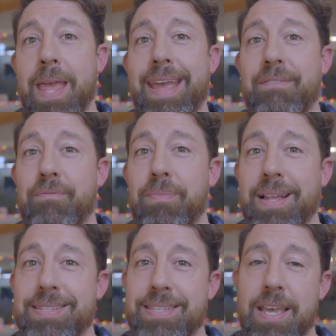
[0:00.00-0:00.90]
if
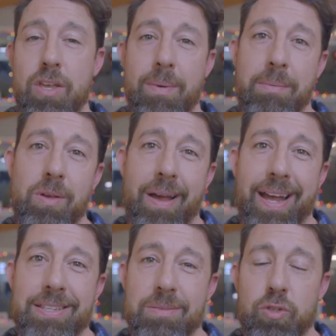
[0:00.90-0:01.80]
let's say maybe you
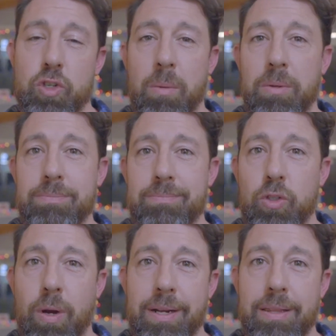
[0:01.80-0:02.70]
had some
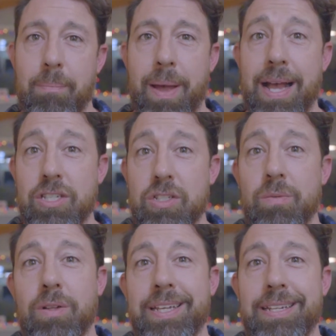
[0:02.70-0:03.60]
troubled credit in the past and
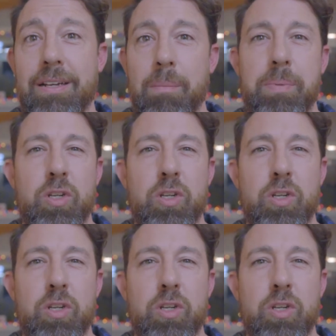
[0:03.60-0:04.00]
you've cleaned it up,